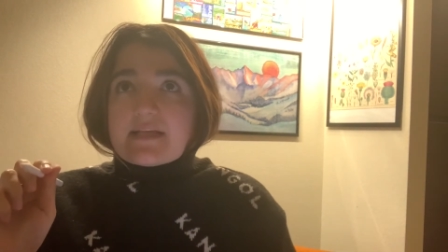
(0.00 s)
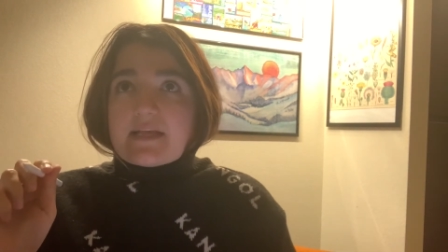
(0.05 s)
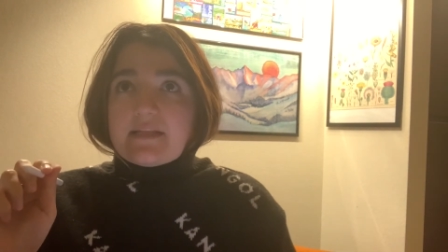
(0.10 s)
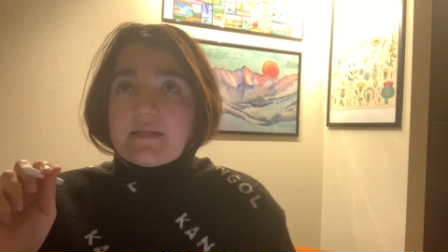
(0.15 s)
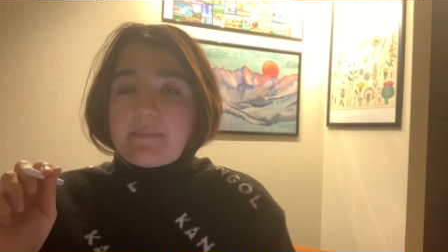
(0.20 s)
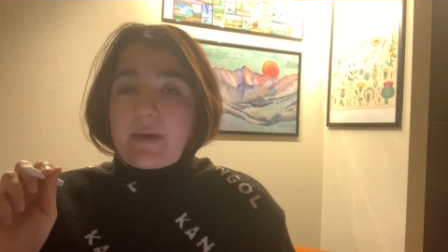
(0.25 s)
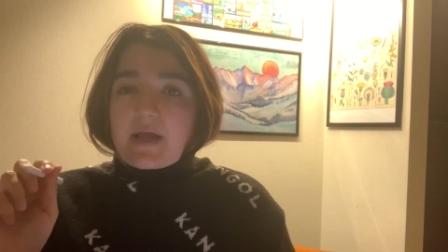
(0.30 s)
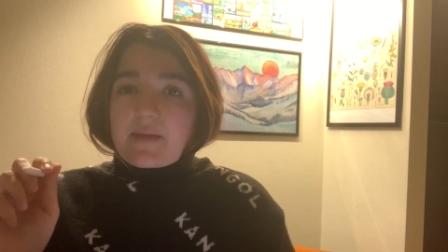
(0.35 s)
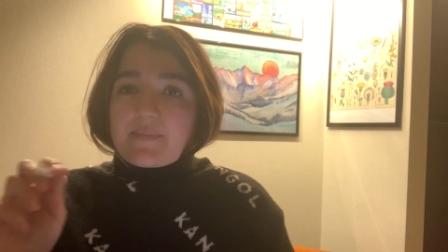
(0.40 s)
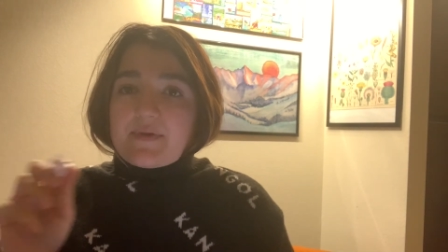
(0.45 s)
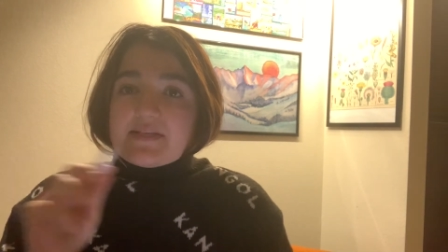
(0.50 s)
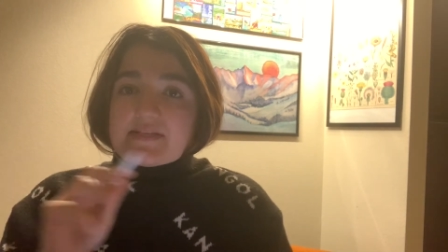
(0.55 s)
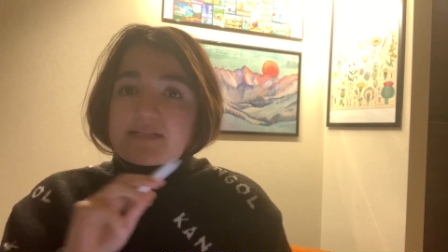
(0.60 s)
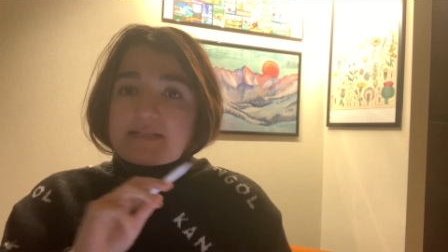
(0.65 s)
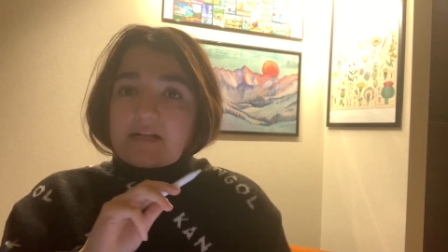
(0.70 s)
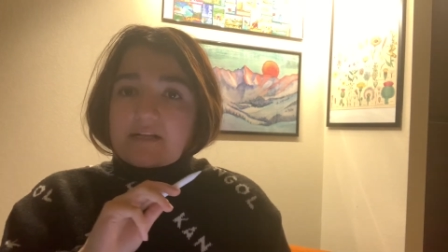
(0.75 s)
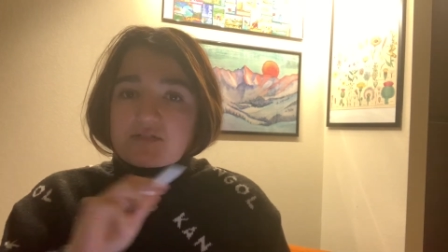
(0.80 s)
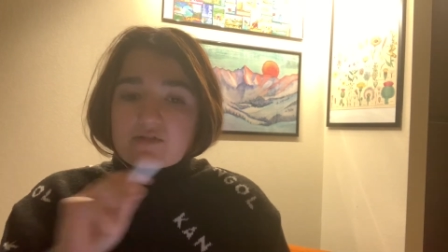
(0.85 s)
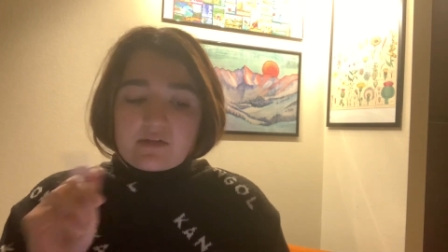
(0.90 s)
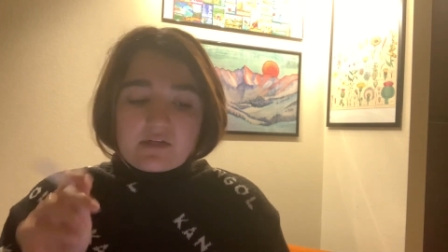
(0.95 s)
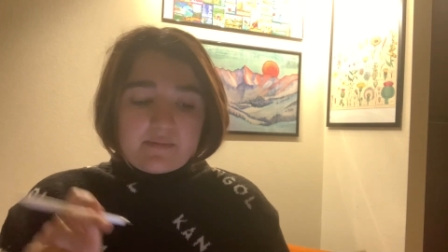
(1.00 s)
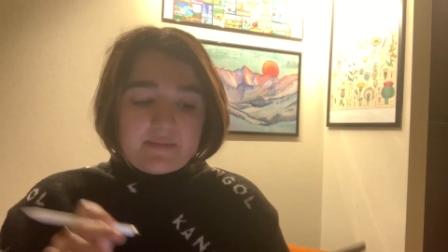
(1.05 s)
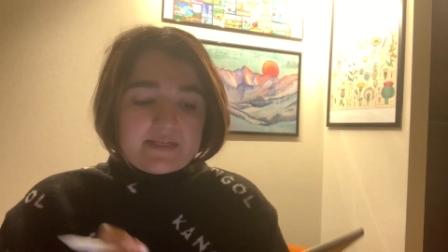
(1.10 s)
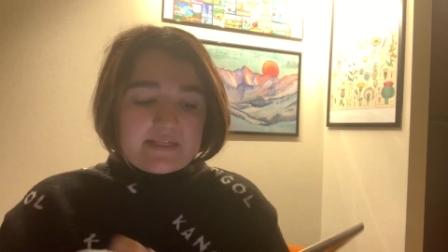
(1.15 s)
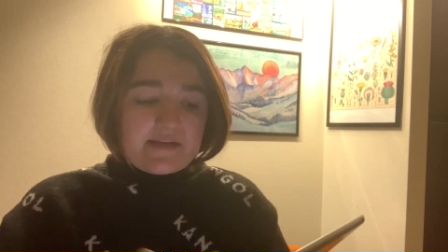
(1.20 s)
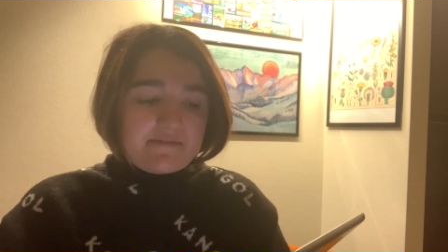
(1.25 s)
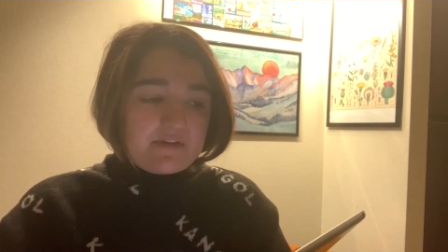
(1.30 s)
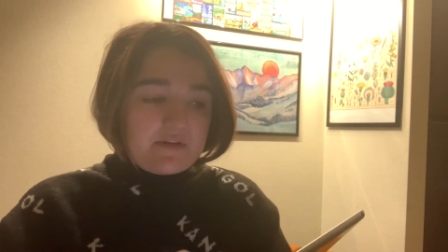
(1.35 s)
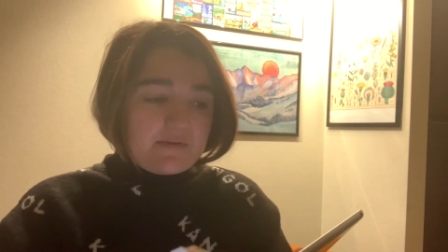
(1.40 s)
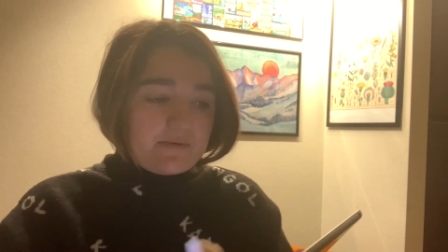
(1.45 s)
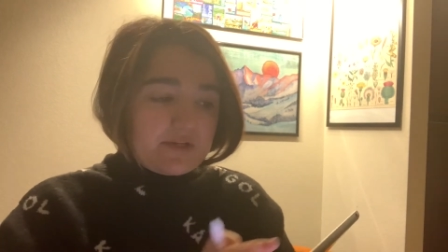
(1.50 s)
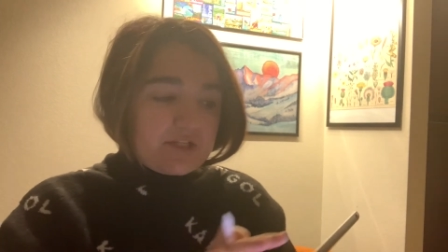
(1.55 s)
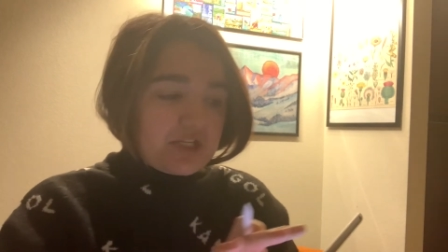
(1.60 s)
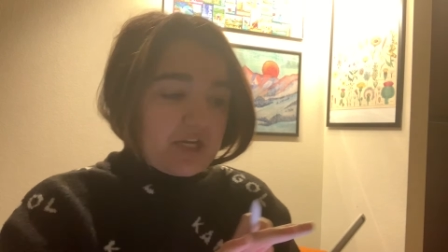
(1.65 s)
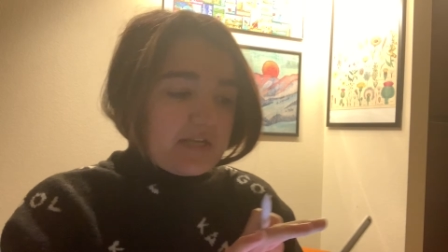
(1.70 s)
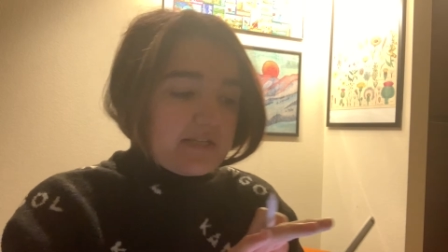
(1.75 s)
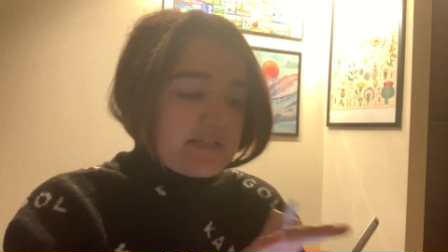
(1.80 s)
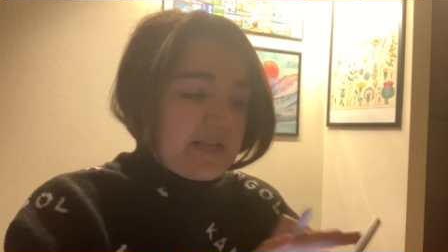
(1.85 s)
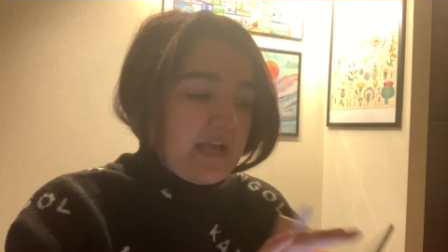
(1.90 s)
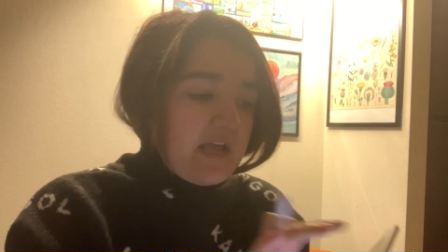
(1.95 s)
and the back piece is also going to be 71
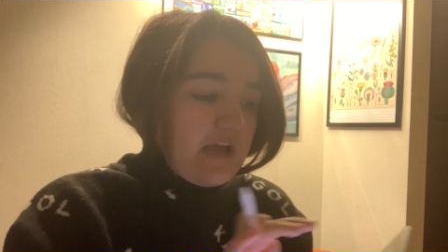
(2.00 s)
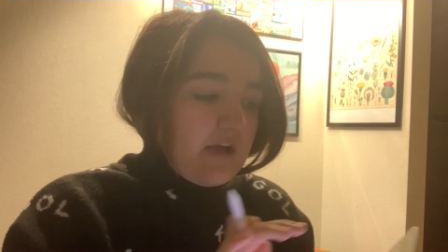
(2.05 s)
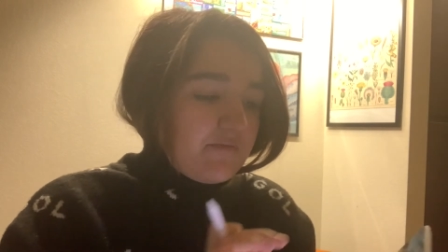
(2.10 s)
chains.